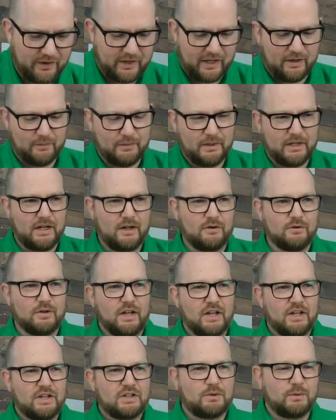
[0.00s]
There we go.
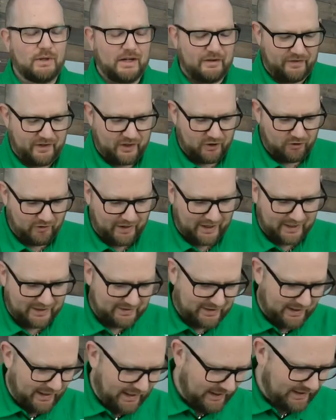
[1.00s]
So we have a
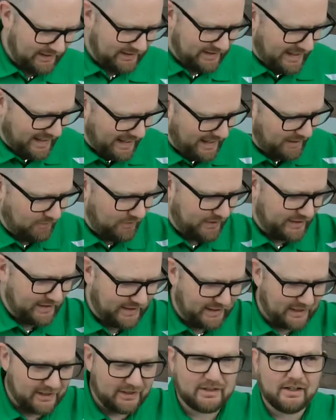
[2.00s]
cracked egg. Now I
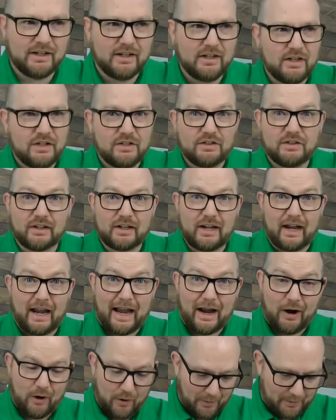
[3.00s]
need to cut
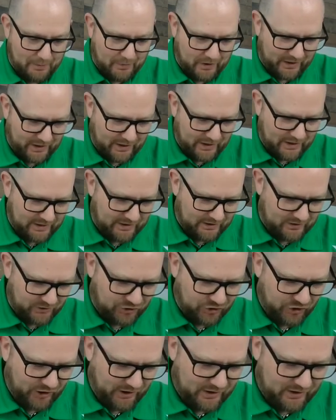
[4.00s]
out my little
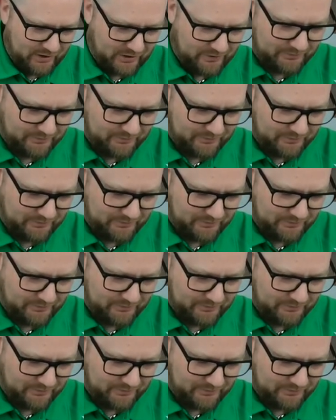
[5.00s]
chick.